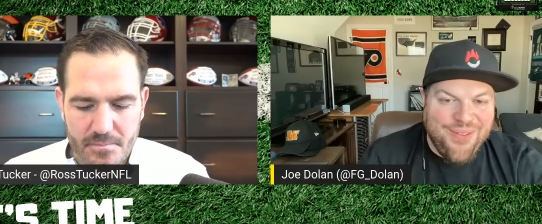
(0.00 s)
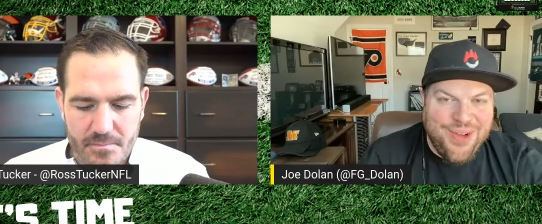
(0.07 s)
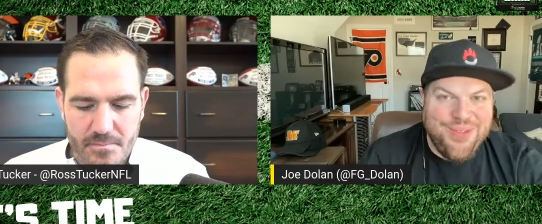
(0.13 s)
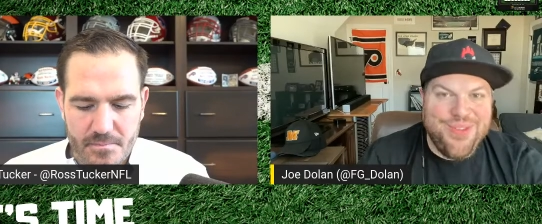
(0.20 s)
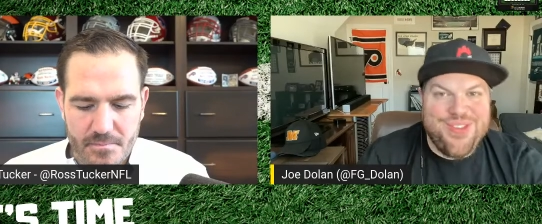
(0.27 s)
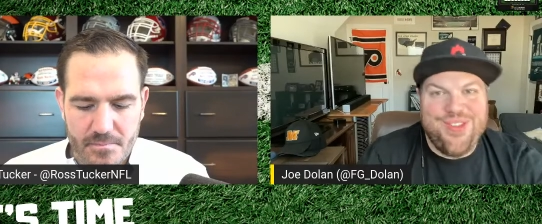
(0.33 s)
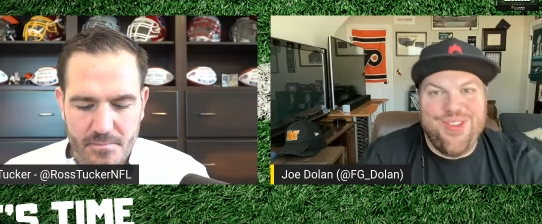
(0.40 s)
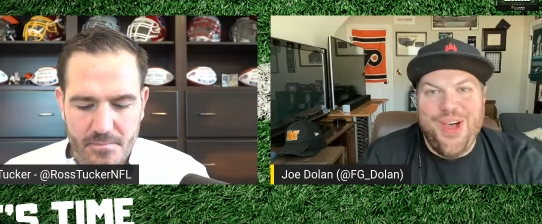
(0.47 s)
Speaker 1: that one
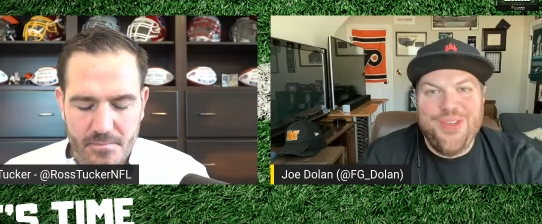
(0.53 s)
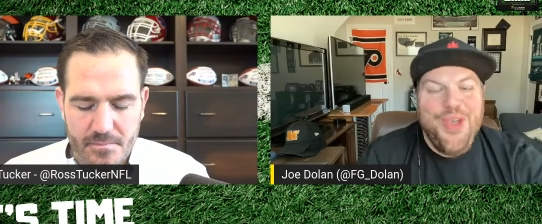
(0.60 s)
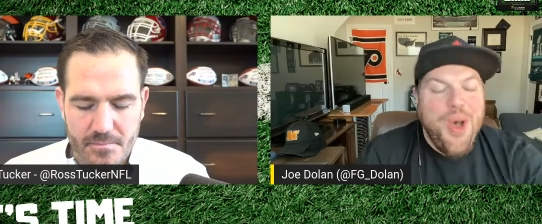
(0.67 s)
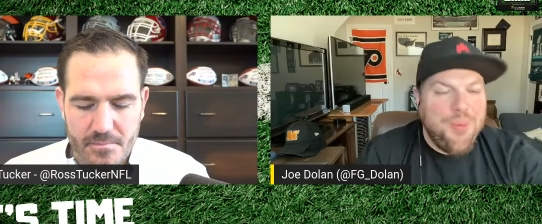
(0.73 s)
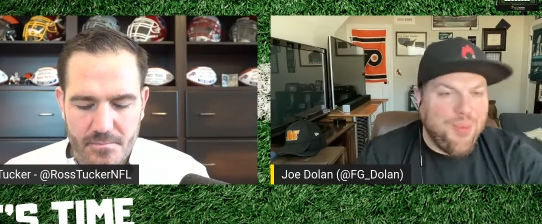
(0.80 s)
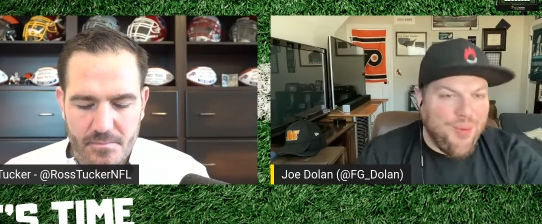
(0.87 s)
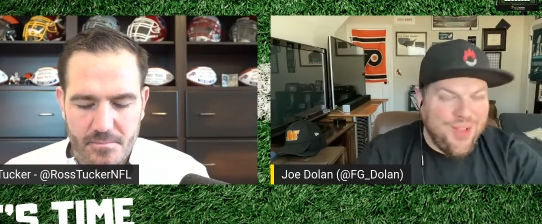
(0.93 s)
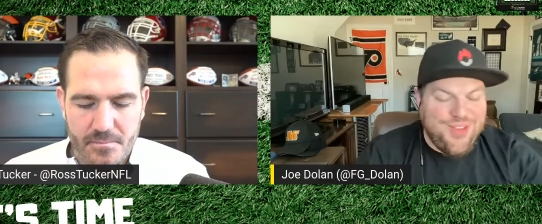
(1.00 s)
was close.
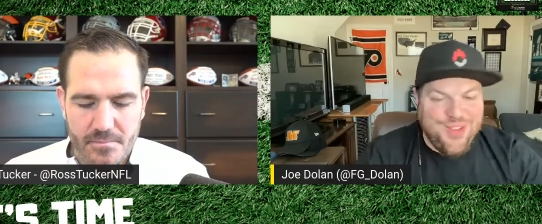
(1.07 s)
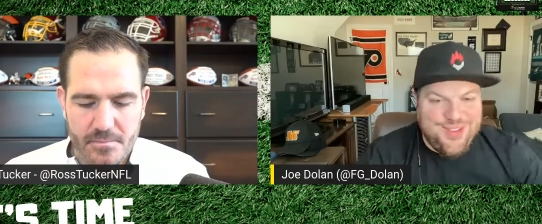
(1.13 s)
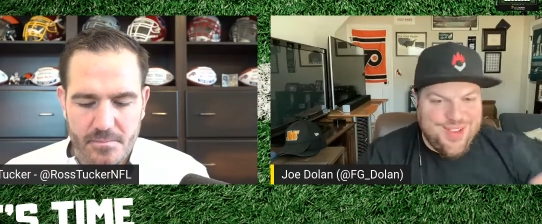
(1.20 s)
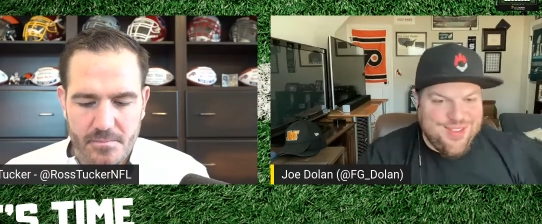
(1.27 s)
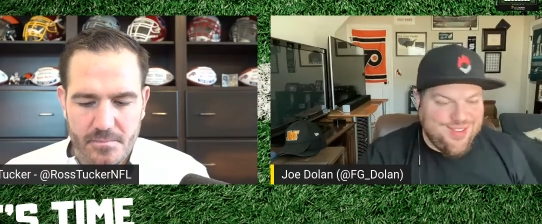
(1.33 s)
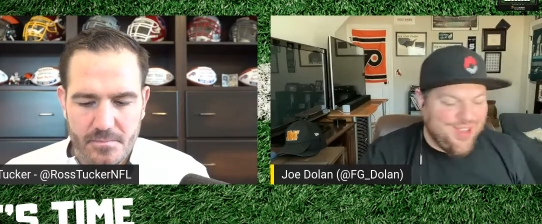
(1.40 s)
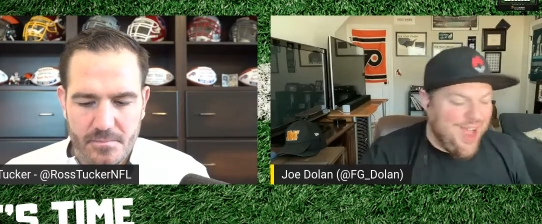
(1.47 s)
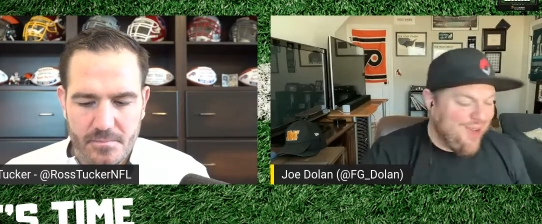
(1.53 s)
But once he
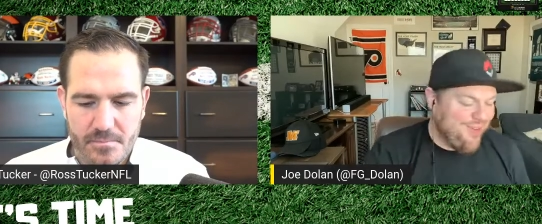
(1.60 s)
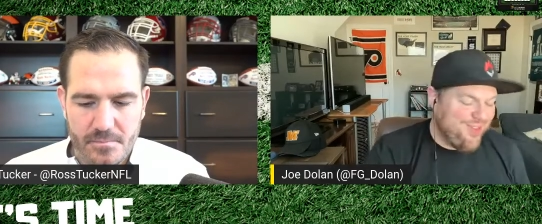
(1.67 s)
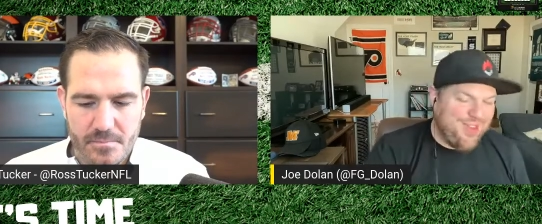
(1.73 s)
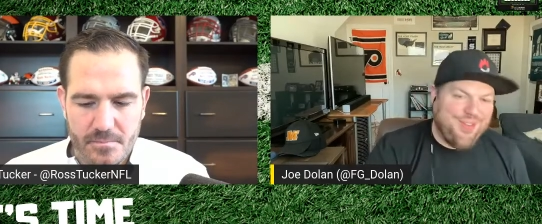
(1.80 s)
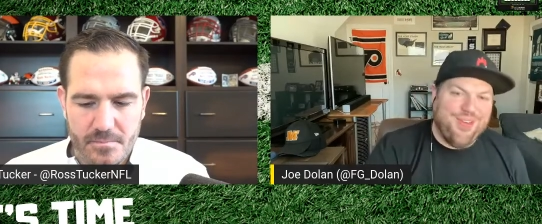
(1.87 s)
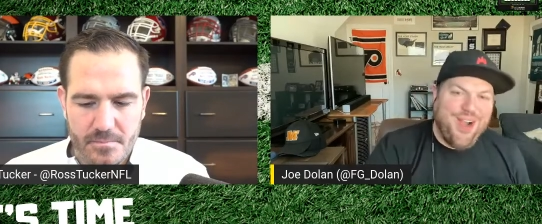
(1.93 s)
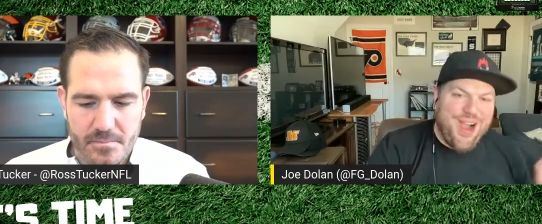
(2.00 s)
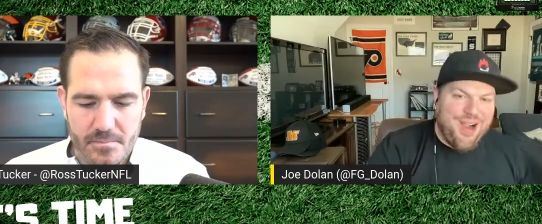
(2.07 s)
said slot
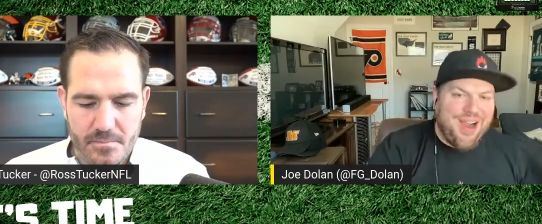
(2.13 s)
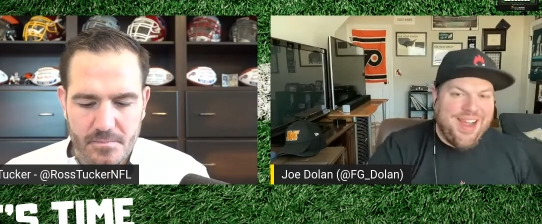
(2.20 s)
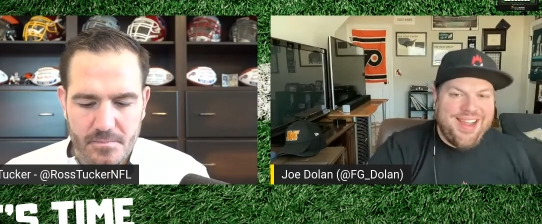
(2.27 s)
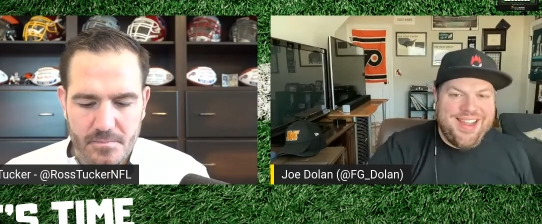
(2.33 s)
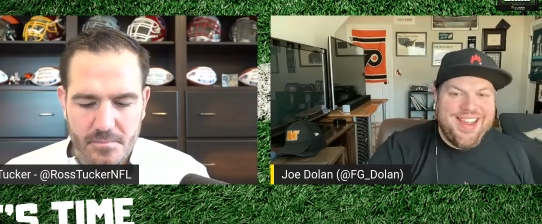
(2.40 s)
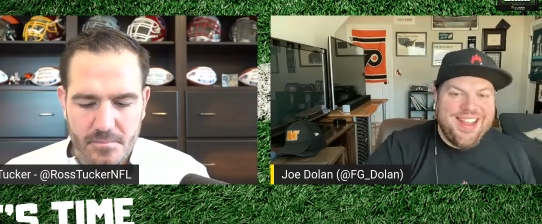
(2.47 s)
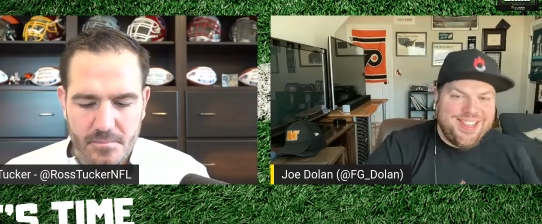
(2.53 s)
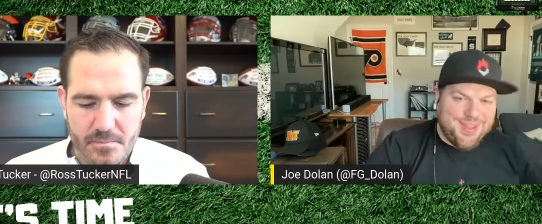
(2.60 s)
receiver, I,
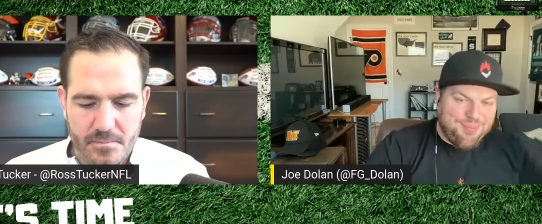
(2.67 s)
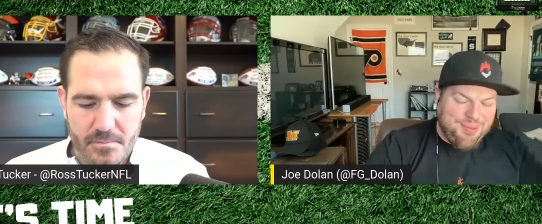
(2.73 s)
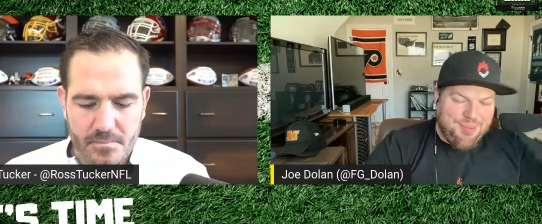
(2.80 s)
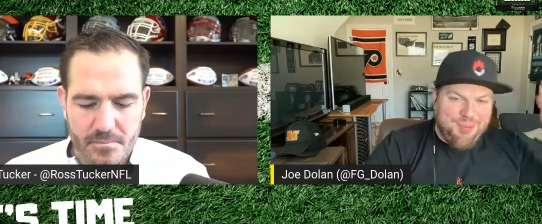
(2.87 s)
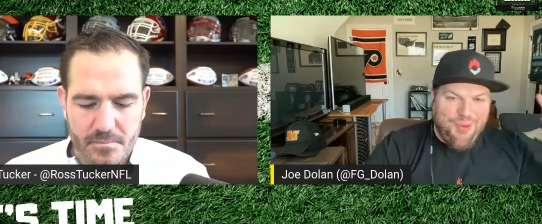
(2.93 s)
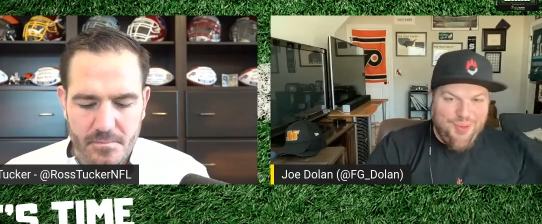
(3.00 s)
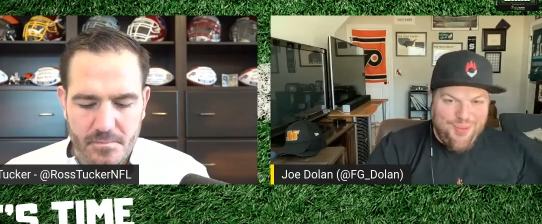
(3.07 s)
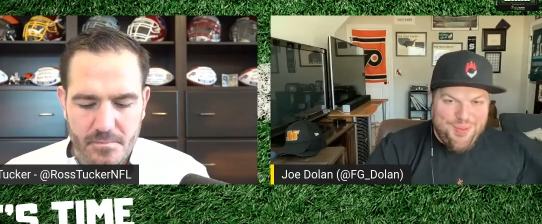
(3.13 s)
I the
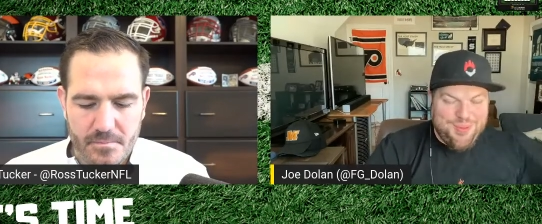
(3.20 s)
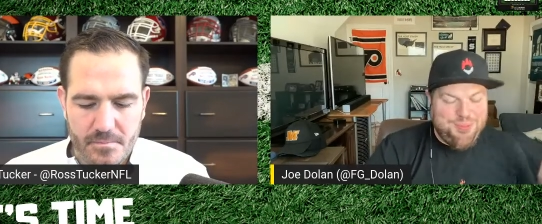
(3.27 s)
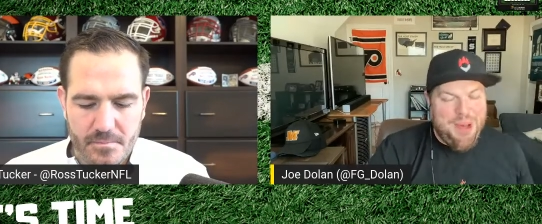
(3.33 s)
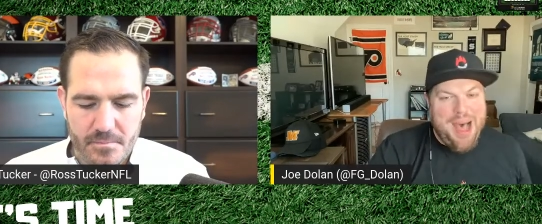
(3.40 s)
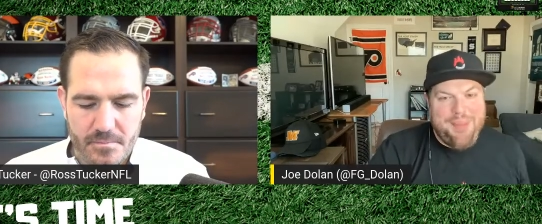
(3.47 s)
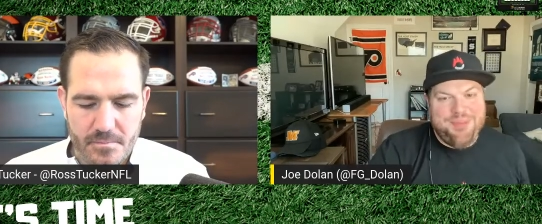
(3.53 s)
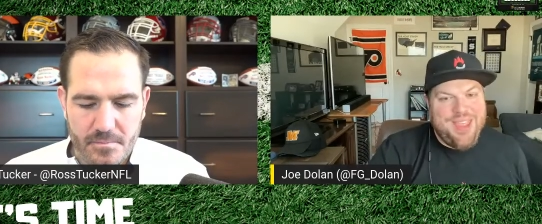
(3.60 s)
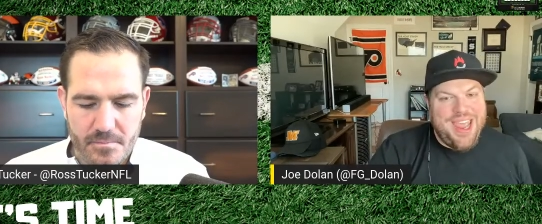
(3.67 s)
performance
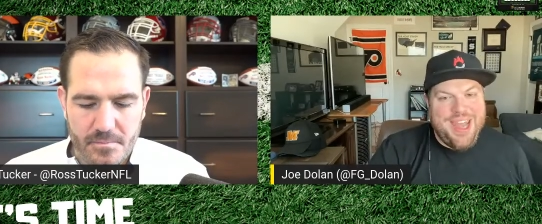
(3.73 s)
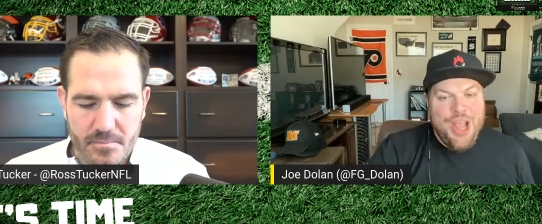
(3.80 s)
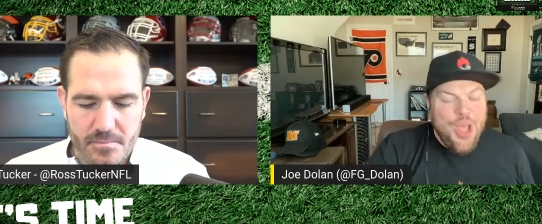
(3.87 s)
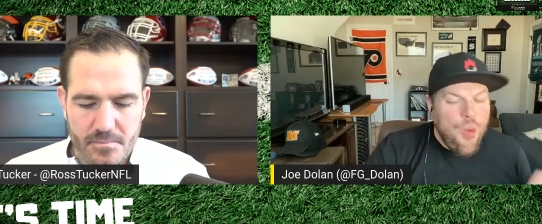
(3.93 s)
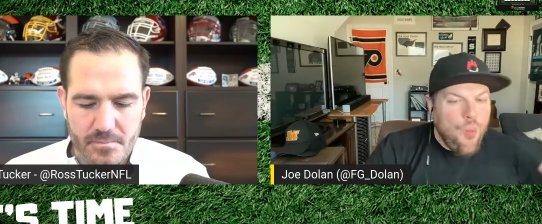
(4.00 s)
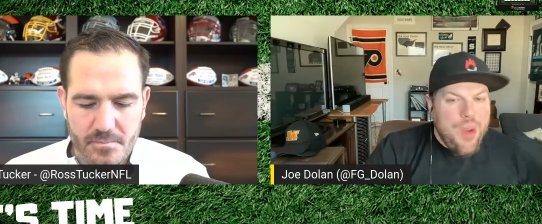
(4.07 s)
popped in.